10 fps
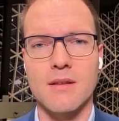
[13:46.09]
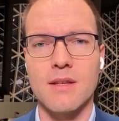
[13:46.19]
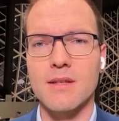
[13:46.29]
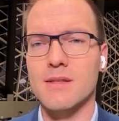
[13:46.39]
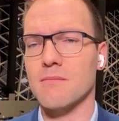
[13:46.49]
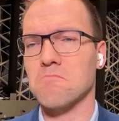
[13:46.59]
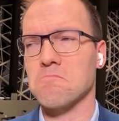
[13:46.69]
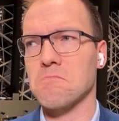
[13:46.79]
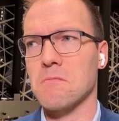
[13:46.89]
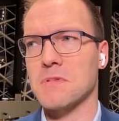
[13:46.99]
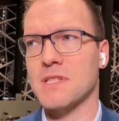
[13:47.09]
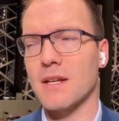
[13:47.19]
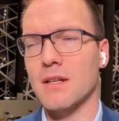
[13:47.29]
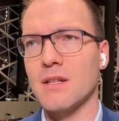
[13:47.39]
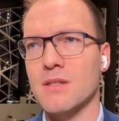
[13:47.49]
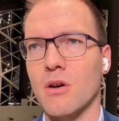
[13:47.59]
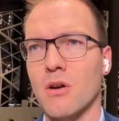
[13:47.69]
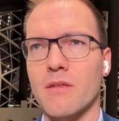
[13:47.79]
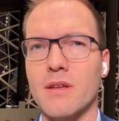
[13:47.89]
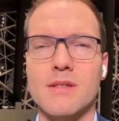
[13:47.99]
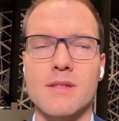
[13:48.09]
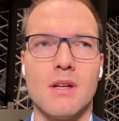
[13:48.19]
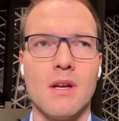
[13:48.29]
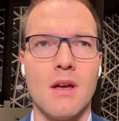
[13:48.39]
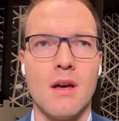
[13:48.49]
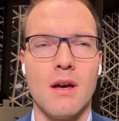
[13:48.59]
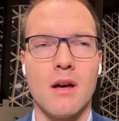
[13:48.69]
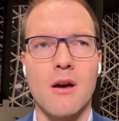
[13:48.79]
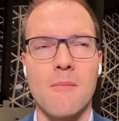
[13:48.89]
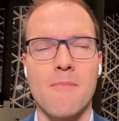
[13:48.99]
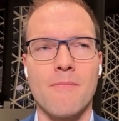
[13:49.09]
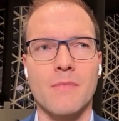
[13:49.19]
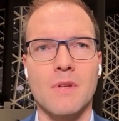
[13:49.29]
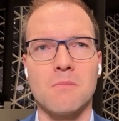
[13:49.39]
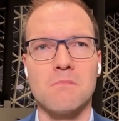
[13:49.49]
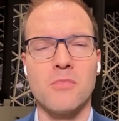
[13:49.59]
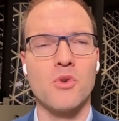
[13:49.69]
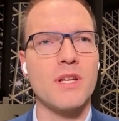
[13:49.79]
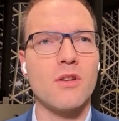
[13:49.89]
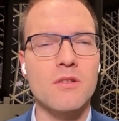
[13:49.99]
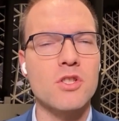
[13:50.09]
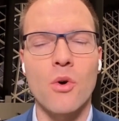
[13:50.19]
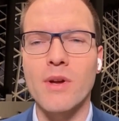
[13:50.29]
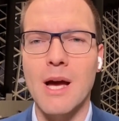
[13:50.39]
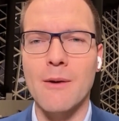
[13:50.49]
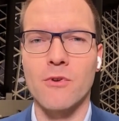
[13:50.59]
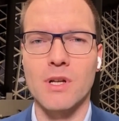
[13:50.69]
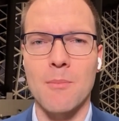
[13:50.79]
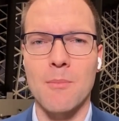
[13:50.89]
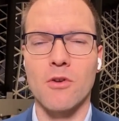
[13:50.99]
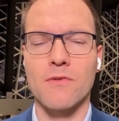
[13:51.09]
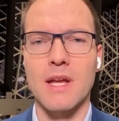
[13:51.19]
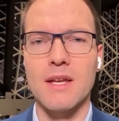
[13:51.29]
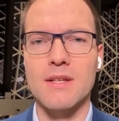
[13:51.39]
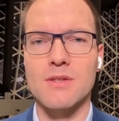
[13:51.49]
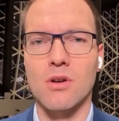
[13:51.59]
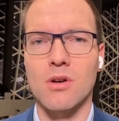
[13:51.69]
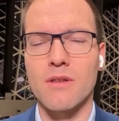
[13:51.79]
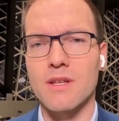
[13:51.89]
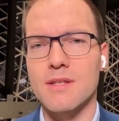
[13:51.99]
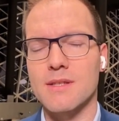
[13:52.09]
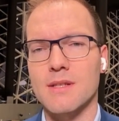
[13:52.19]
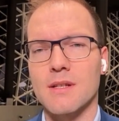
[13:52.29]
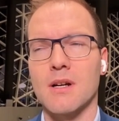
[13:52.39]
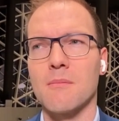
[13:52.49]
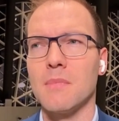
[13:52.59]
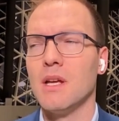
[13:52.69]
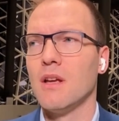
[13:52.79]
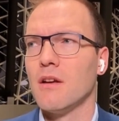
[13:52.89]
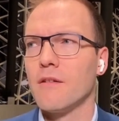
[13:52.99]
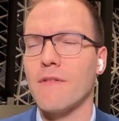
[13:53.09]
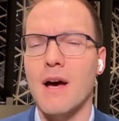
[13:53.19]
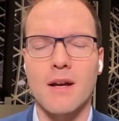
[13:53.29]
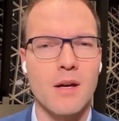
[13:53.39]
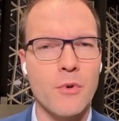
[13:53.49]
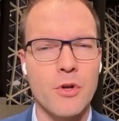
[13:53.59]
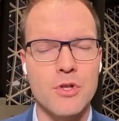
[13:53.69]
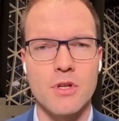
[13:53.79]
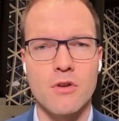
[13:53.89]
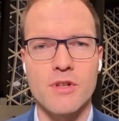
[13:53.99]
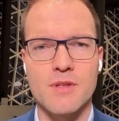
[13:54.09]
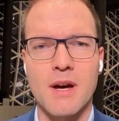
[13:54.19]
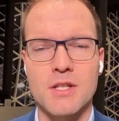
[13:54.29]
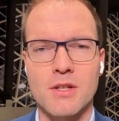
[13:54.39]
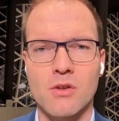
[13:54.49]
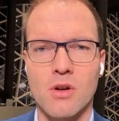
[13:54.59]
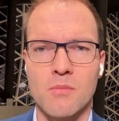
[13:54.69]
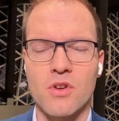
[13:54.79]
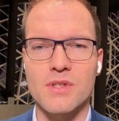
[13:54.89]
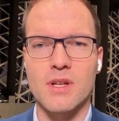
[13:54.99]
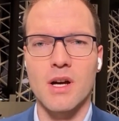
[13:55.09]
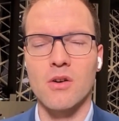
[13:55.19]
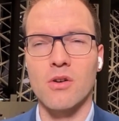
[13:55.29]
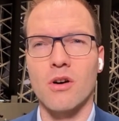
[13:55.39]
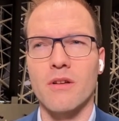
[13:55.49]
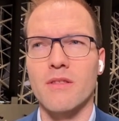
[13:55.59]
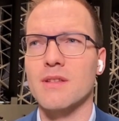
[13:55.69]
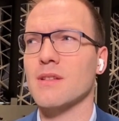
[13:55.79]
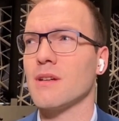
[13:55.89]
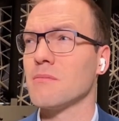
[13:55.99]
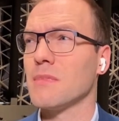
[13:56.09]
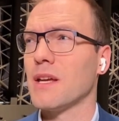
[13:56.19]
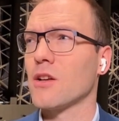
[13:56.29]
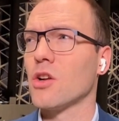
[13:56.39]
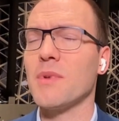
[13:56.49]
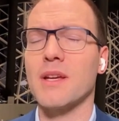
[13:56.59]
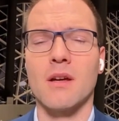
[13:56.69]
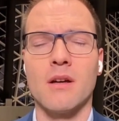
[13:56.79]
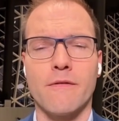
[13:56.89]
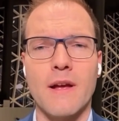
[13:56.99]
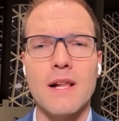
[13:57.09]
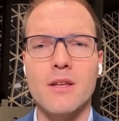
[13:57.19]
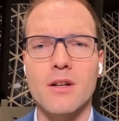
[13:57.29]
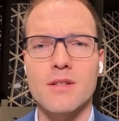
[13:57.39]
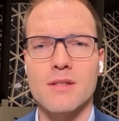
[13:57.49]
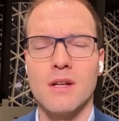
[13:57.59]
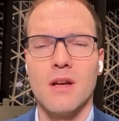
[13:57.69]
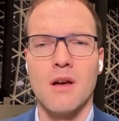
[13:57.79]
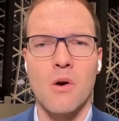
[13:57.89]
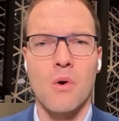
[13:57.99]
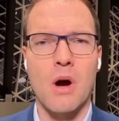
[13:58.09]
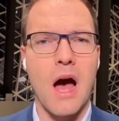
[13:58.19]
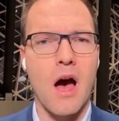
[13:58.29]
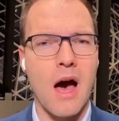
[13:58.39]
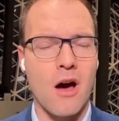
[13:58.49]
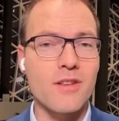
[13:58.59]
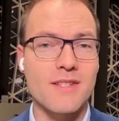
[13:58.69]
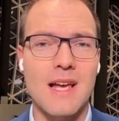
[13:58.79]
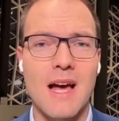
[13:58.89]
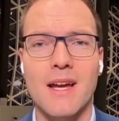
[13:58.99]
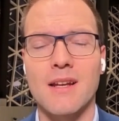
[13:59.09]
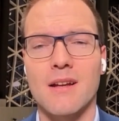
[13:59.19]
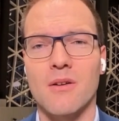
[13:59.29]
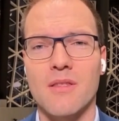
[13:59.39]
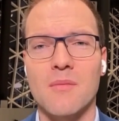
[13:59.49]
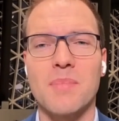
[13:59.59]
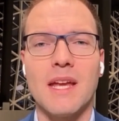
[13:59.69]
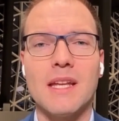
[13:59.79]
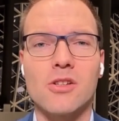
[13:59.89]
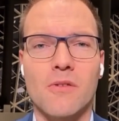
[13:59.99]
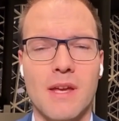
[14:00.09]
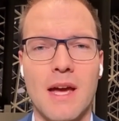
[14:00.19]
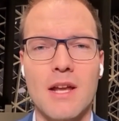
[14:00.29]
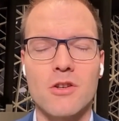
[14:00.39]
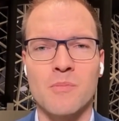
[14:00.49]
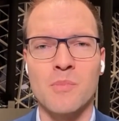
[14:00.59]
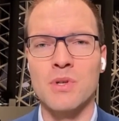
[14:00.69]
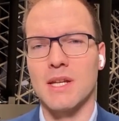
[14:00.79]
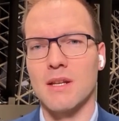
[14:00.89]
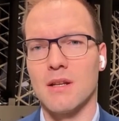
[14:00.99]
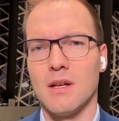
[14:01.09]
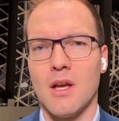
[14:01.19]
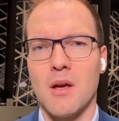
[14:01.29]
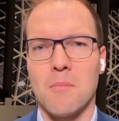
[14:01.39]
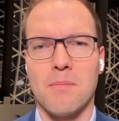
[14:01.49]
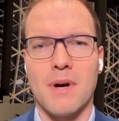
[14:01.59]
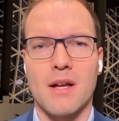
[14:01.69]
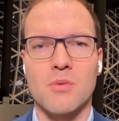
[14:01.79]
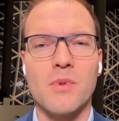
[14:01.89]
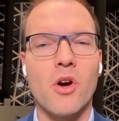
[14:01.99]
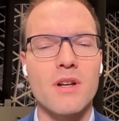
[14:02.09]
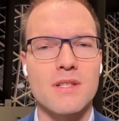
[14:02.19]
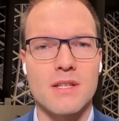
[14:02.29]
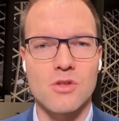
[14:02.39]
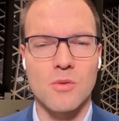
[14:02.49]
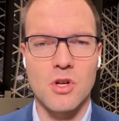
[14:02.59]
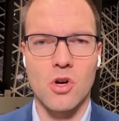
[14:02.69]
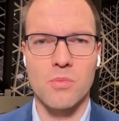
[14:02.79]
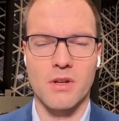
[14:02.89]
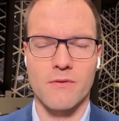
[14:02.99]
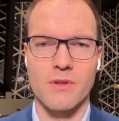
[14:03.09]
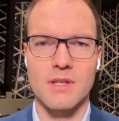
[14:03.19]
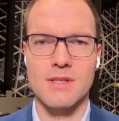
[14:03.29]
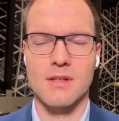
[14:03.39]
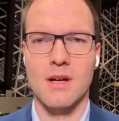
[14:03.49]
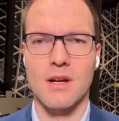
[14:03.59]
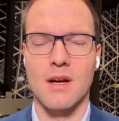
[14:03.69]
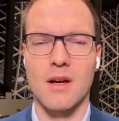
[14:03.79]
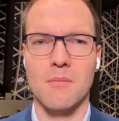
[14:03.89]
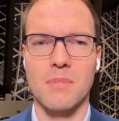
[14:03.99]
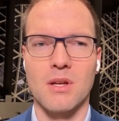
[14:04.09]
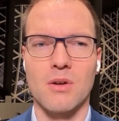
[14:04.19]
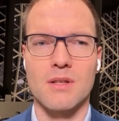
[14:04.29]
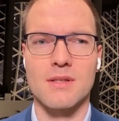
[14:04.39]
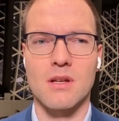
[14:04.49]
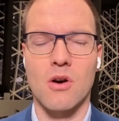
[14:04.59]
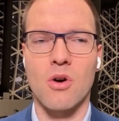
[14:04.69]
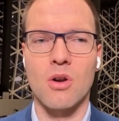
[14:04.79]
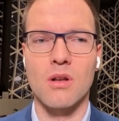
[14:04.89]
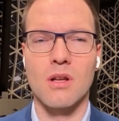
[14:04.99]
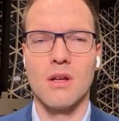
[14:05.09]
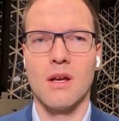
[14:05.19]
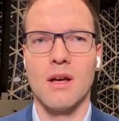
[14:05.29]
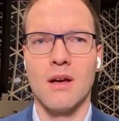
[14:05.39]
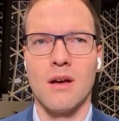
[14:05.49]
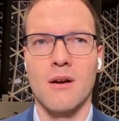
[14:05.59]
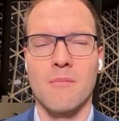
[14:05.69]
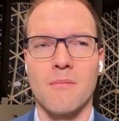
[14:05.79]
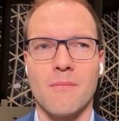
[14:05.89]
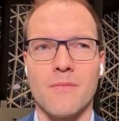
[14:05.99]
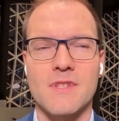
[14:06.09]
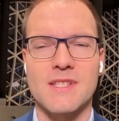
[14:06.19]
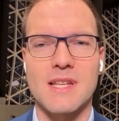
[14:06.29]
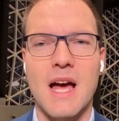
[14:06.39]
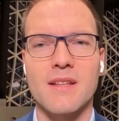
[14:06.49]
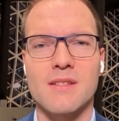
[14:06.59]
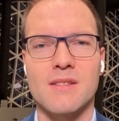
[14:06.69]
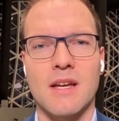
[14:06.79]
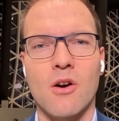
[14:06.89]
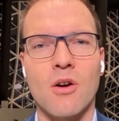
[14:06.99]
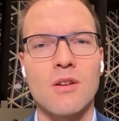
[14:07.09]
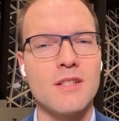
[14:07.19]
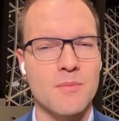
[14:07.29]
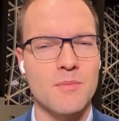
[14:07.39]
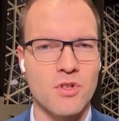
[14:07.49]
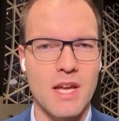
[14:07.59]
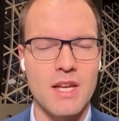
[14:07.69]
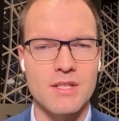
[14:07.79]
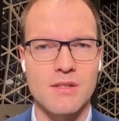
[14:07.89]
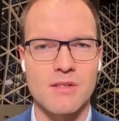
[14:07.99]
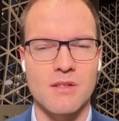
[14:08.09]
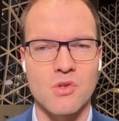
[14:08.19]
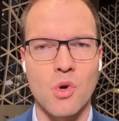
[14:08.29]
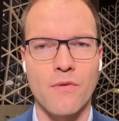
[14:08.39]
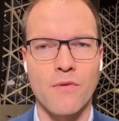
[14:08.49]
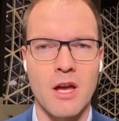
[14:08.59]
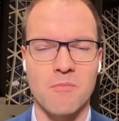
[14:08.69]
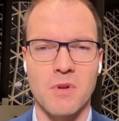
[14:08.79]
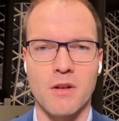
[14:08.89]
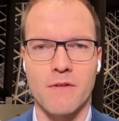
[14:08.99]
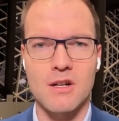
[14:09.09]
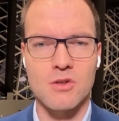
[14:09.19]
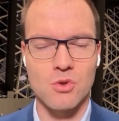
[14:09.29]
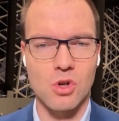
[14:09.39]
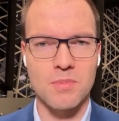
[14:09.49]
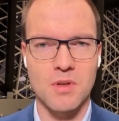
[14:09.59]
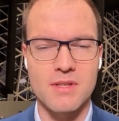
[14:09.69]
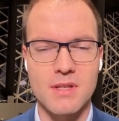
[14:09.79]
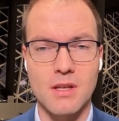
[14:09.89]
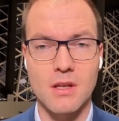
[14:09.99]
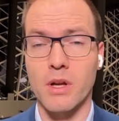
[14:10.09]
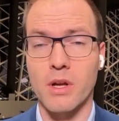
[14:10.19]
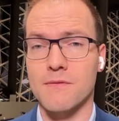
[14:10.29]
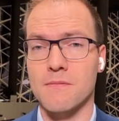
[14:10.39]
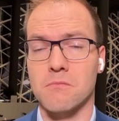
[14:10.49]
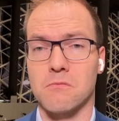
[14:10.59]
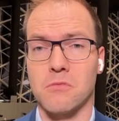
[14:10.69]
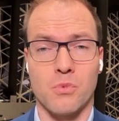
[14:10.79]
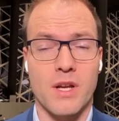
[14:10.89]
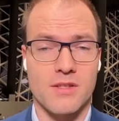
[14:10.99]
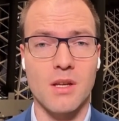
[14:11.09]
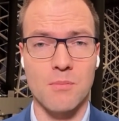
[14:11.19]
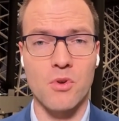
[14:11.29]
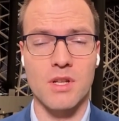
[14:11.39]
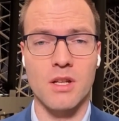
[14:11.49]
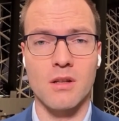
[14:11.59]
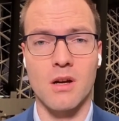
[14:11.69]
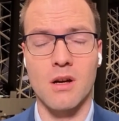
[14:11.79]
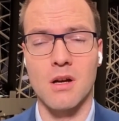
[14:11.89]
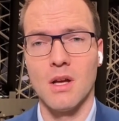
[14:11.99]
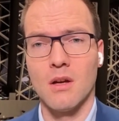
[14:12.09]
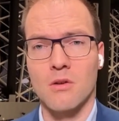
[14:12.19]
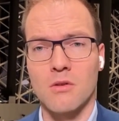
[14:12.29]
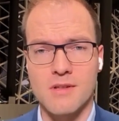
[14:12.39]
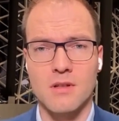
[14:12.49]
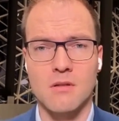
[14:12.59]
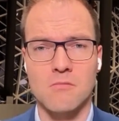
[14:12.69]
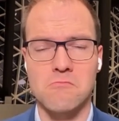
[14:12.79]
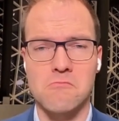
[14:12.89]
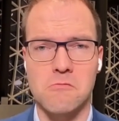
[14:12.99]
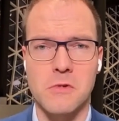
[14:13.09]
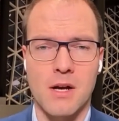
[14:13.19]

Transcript: that this sickness or this Putin not showing up for a couple of days, or this Wagner mercenaries marching on Moscow, or this economic failures are a sign on the beginning of the end Putin. But to be honest, I stopped hoping for this because all signs and all interpretations so far have been far too optimistic. We are seeing Putin still,